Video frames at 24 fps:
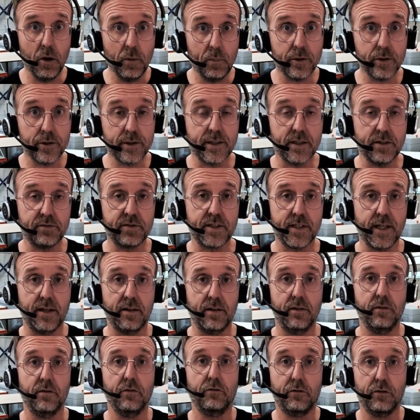on the positive
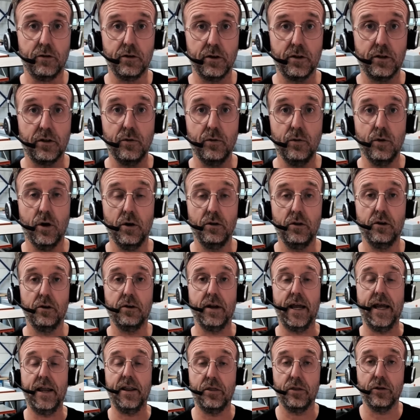side, for the
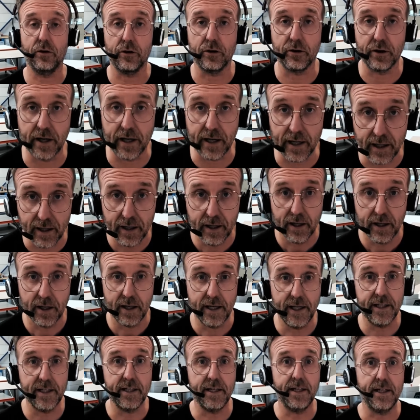230,
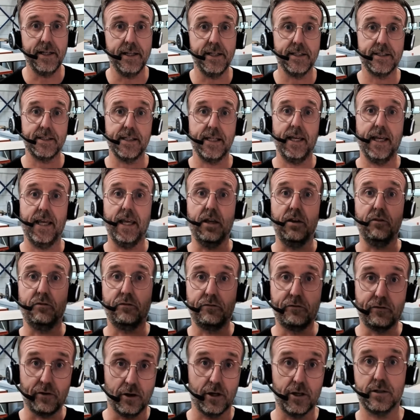it is a
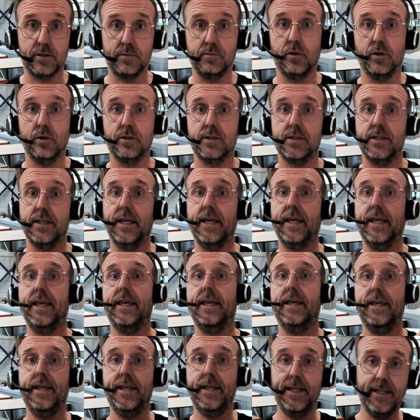fast box,
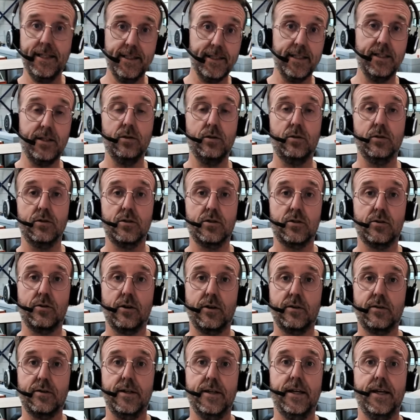easy to
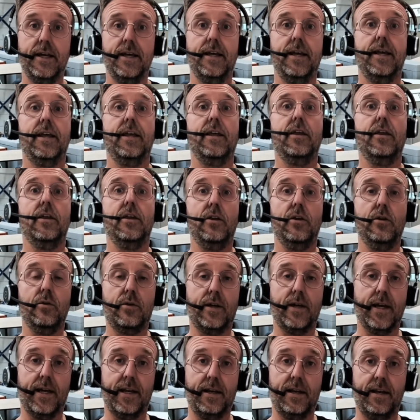construct.
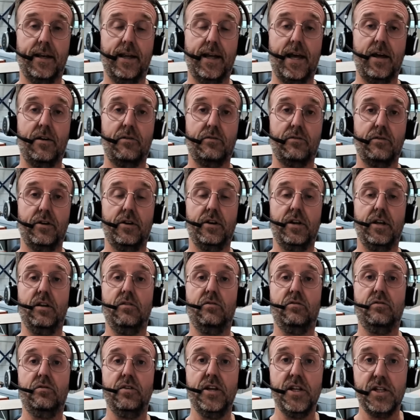You can have an
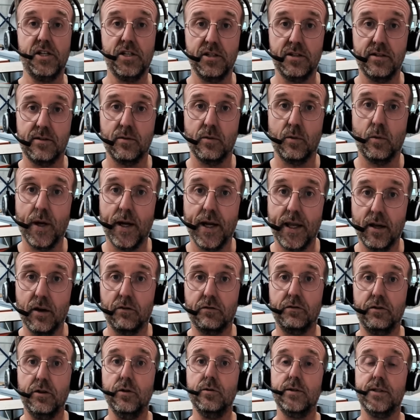efficient way
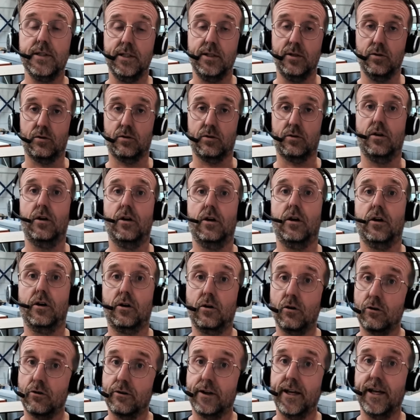of using your
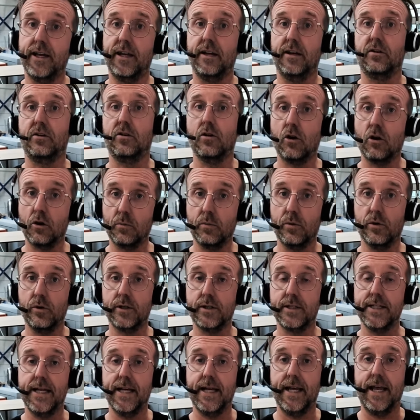corrugated
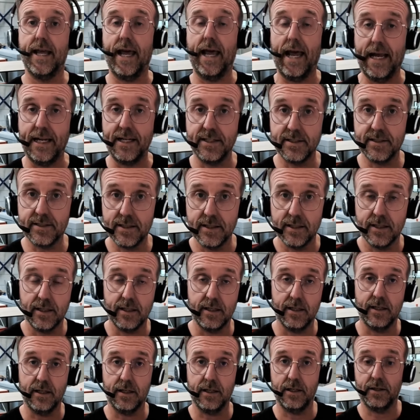cardboard, and
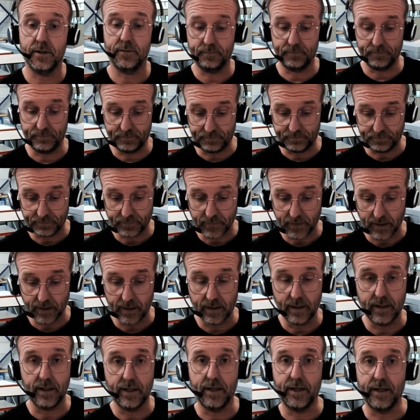
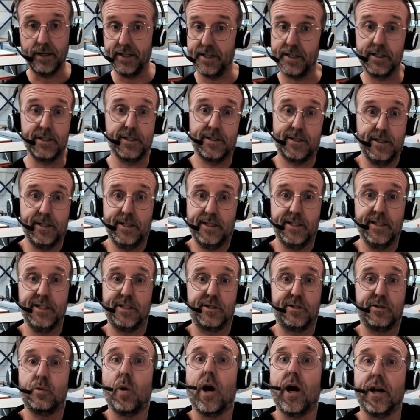it
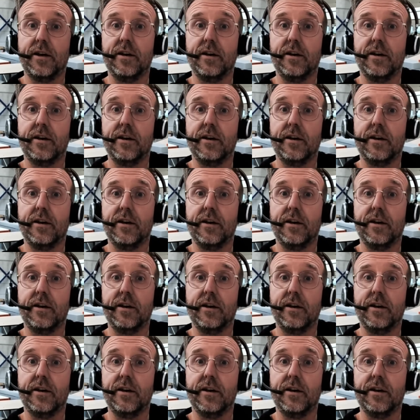is